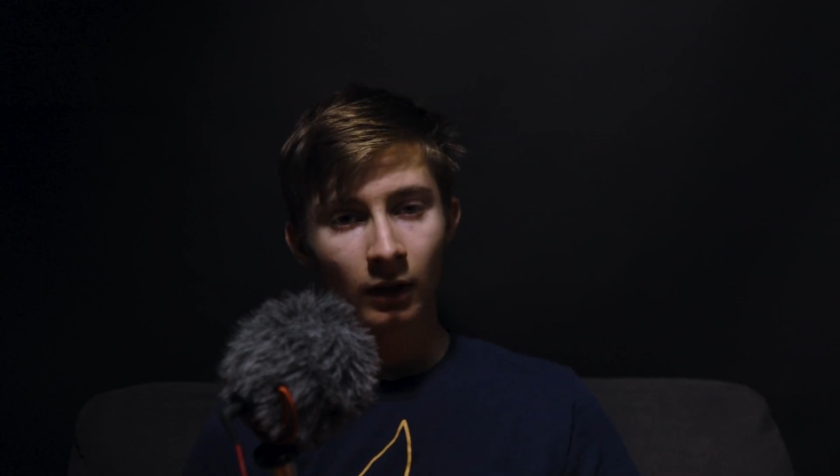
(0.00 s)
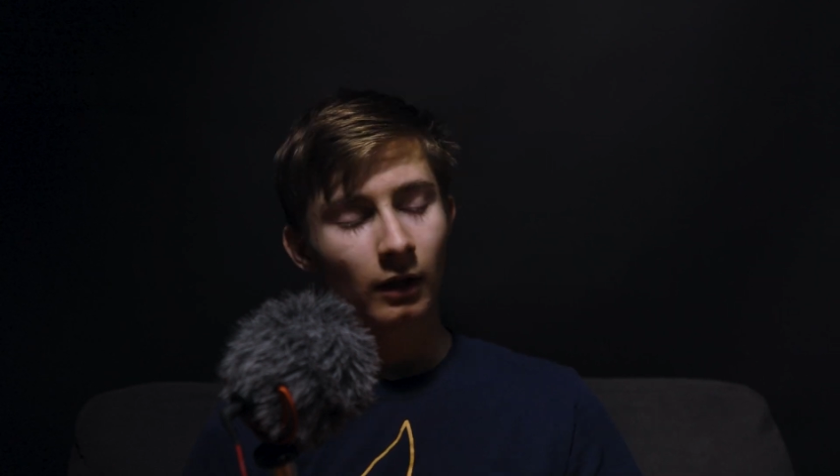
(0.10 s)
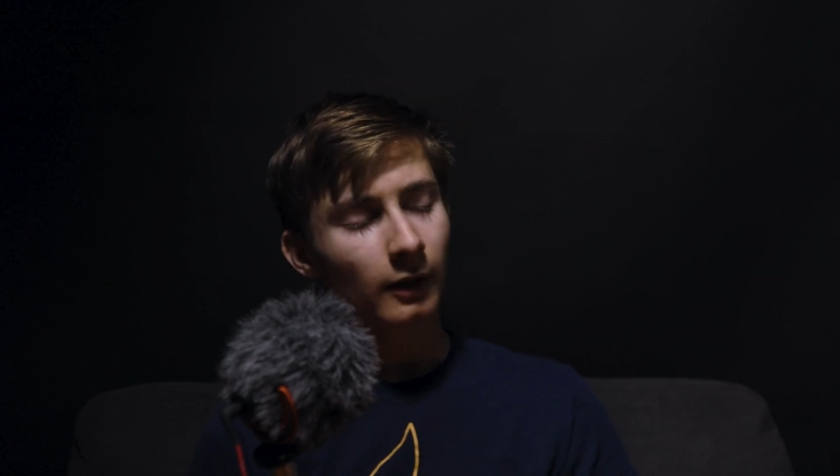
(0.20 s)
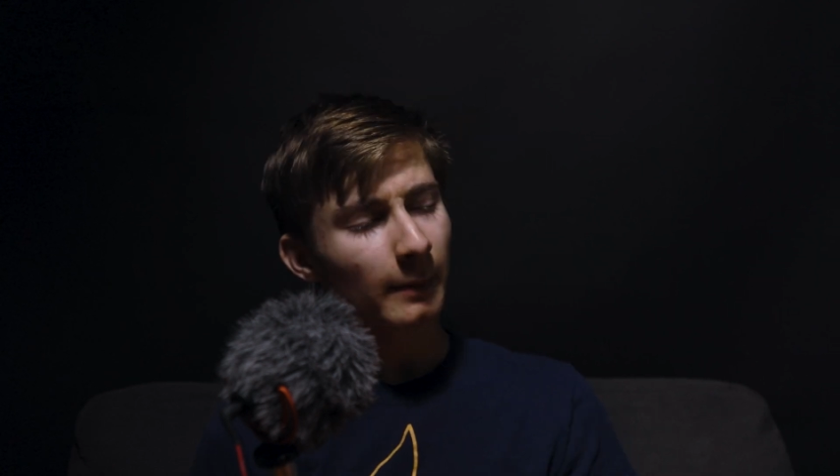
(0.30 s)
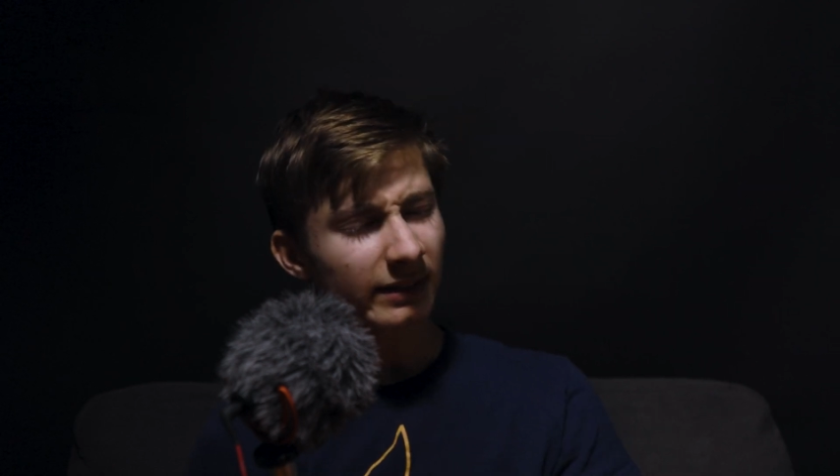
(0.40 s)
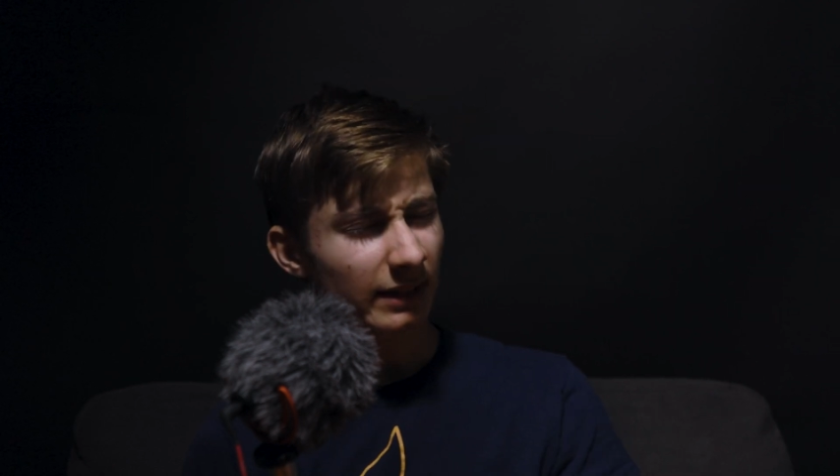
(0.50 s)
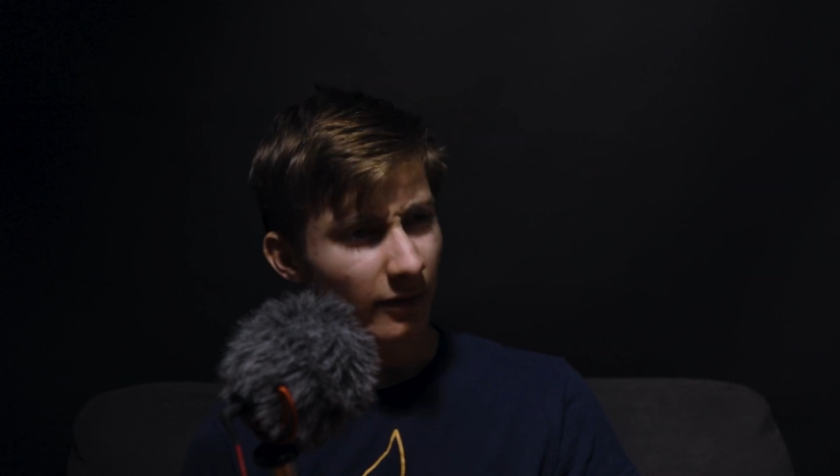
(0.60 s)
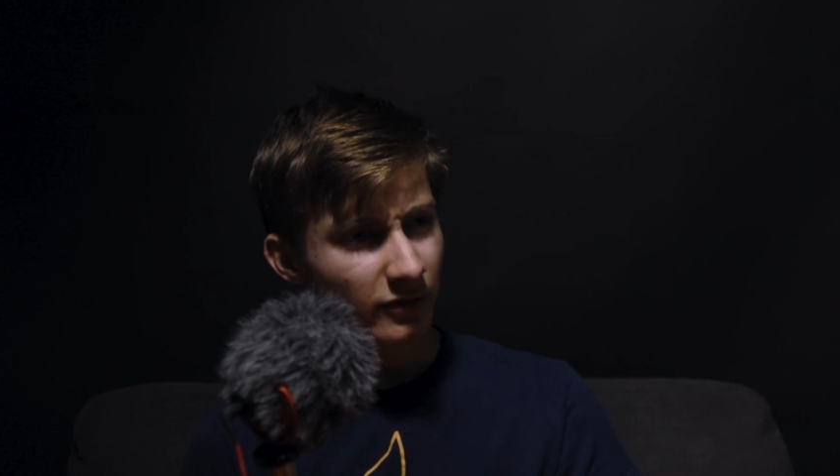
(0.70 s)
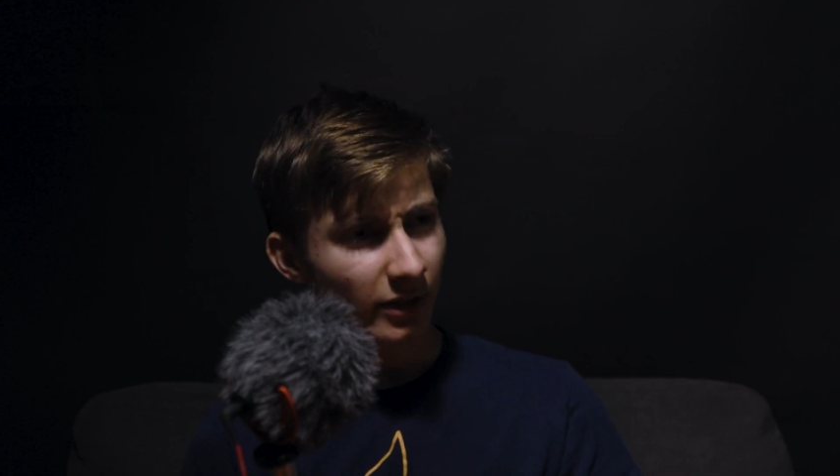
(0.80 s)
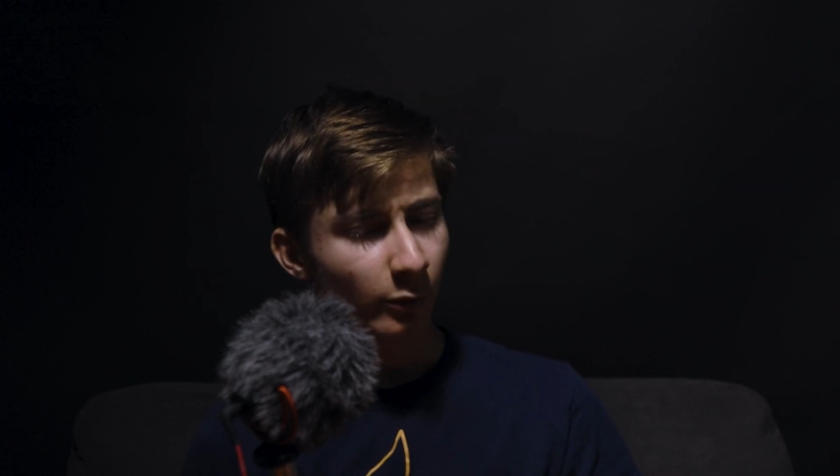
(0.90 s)
The main
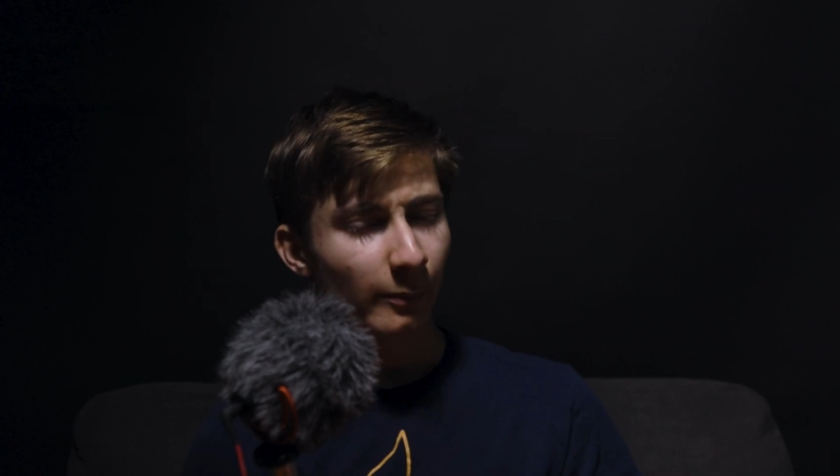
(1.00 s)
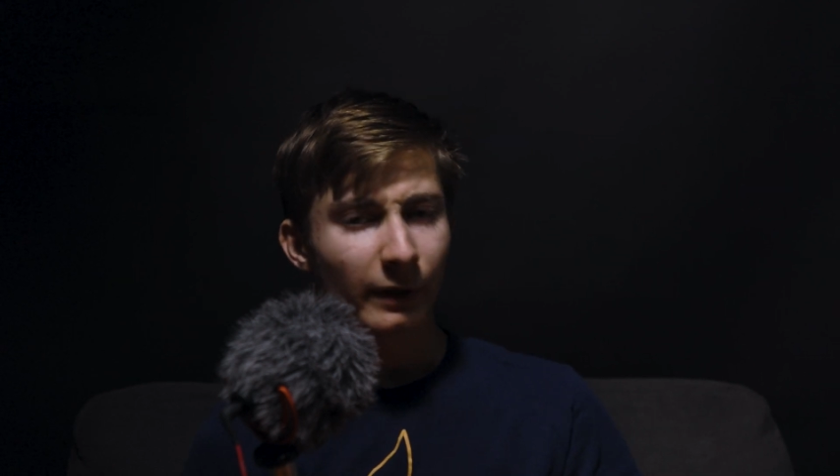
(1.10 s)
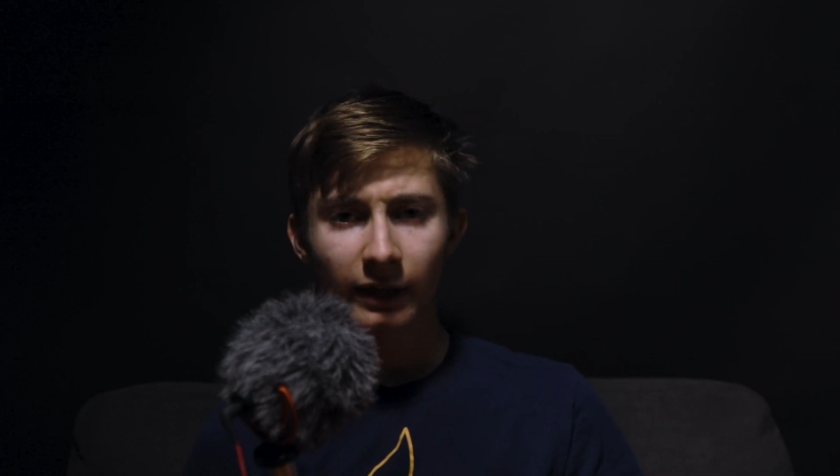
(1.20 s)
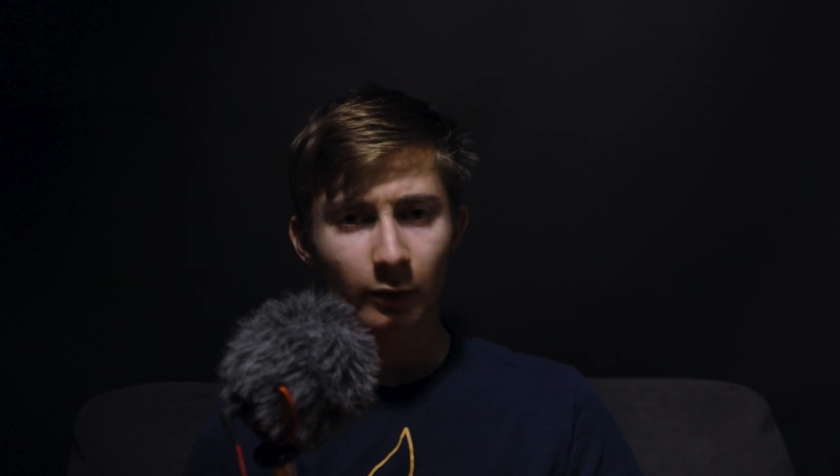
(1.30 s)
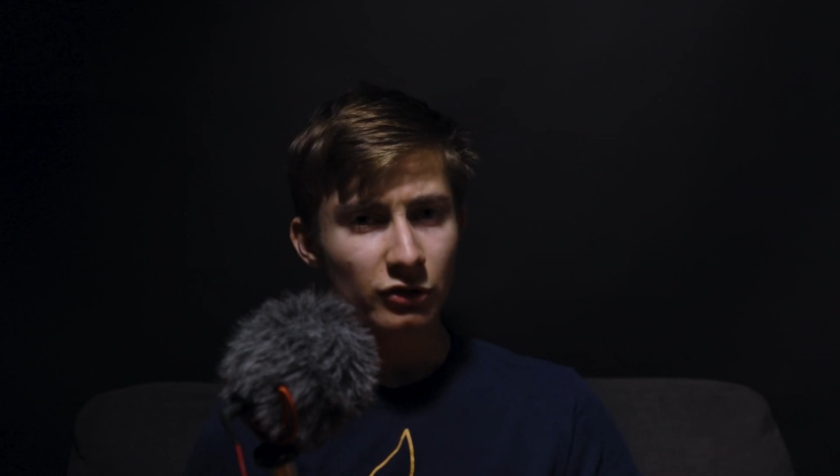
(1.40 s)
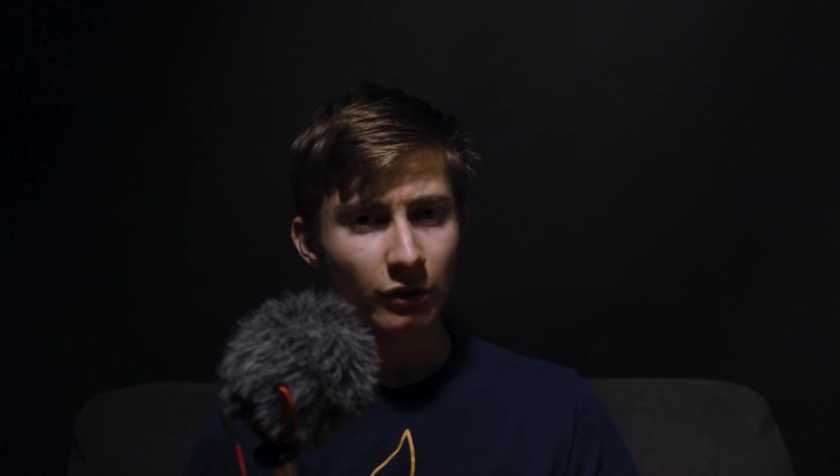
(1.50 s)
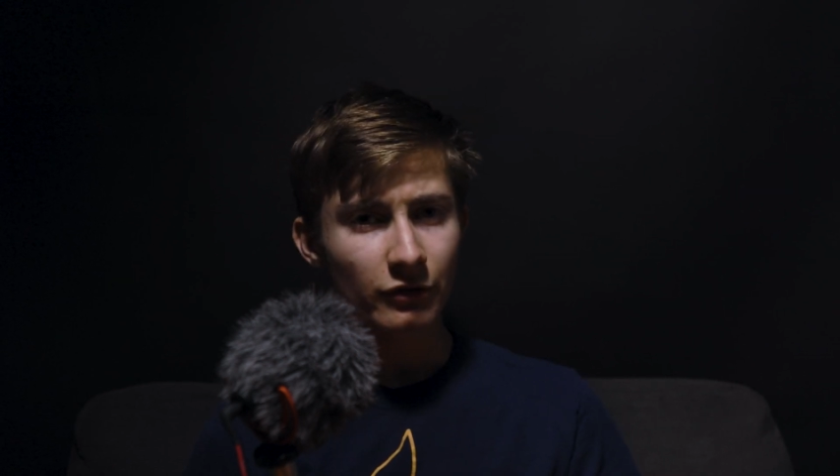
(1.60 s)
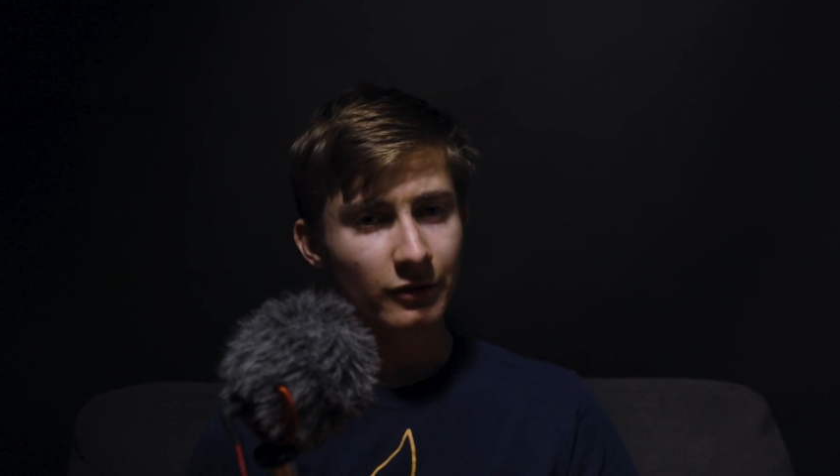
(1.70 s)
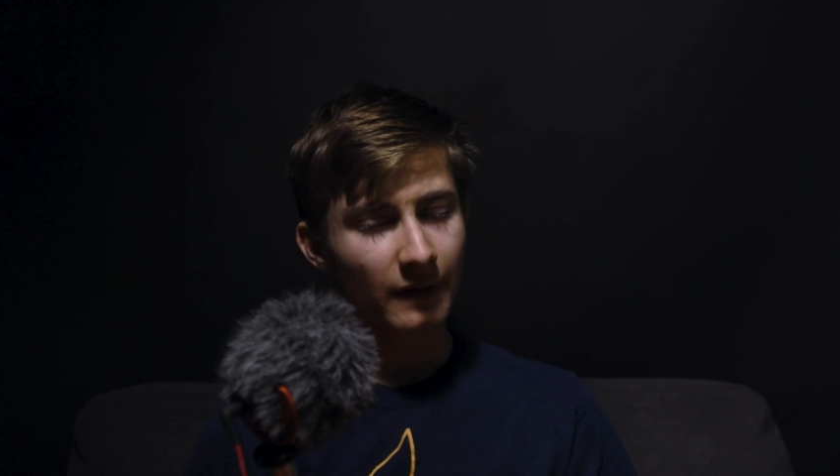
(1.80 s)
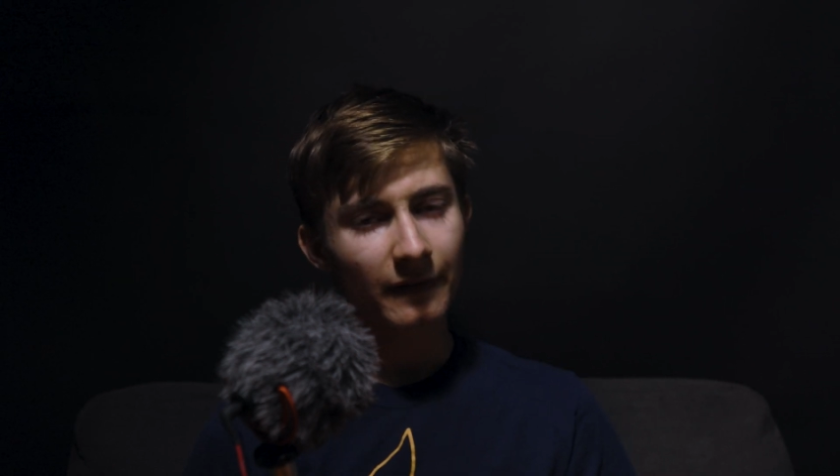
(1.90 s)
downside with mechanical shutters
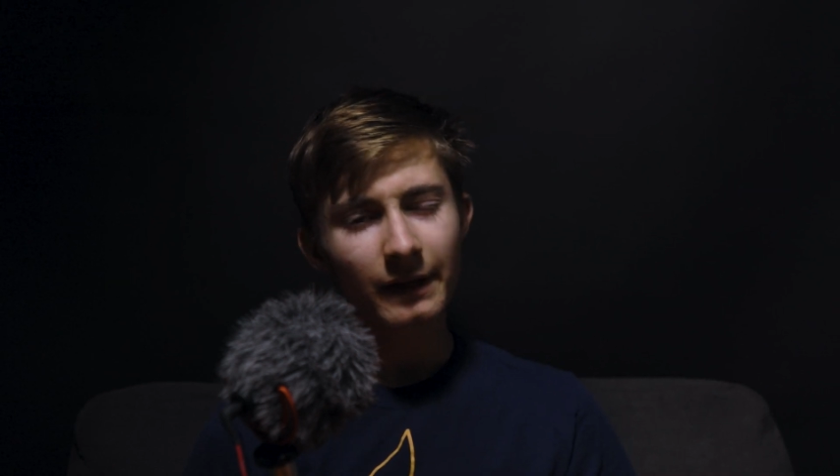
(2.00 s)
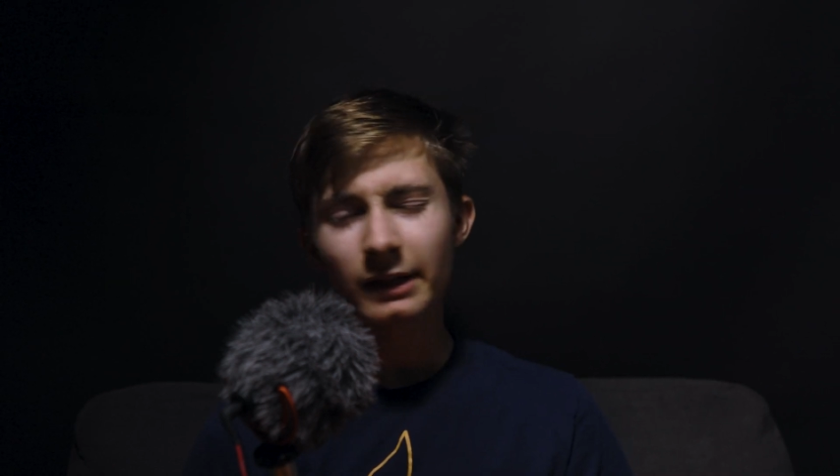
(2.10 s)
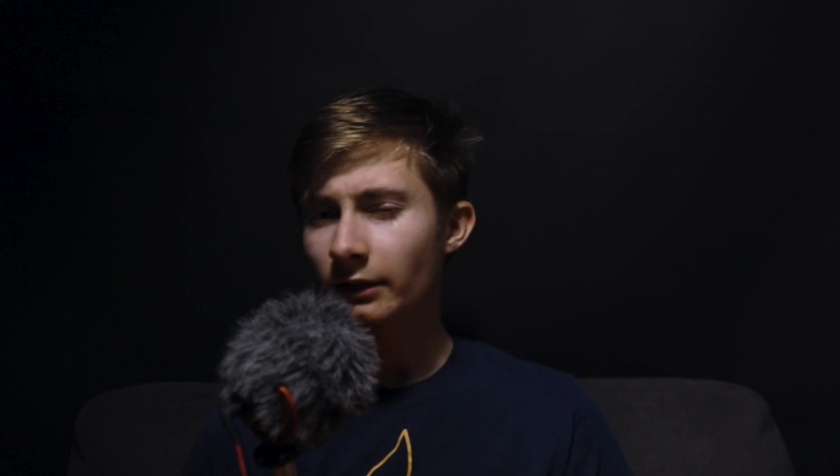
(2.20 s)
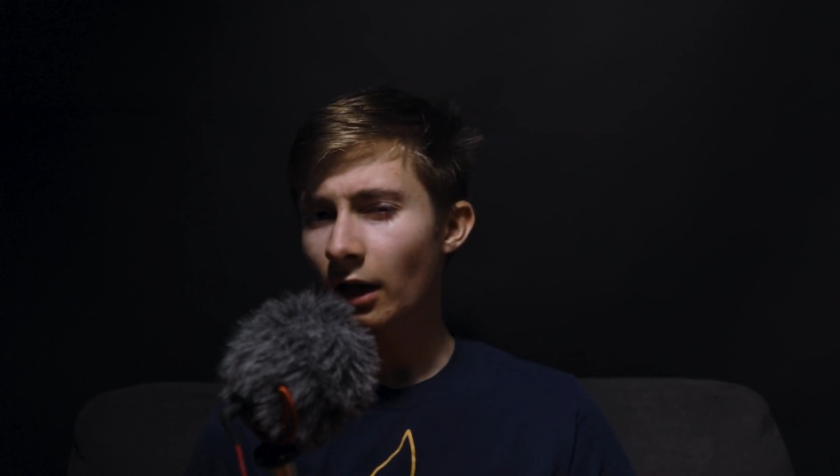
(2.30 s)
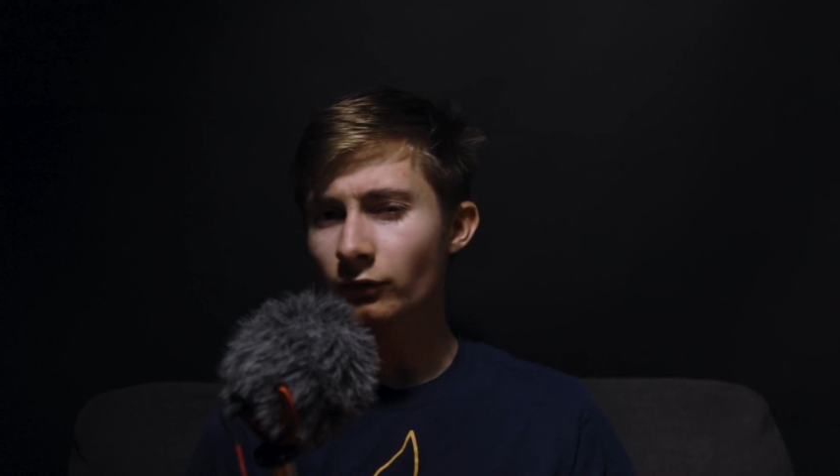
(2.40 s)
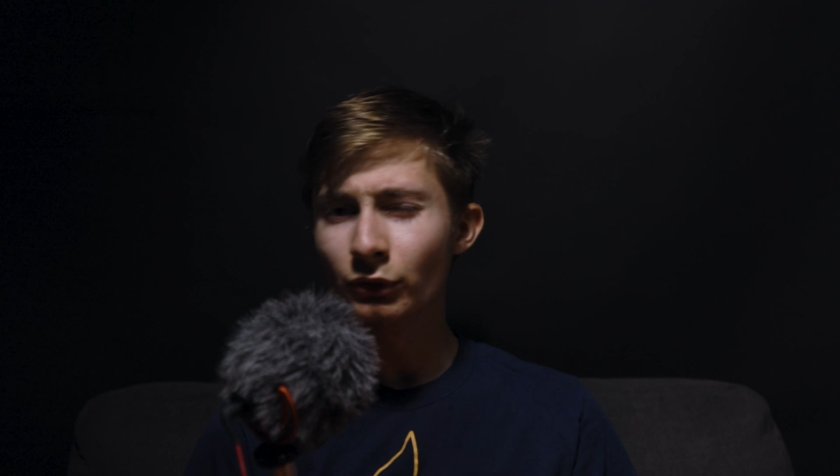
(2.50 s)
are that they cannot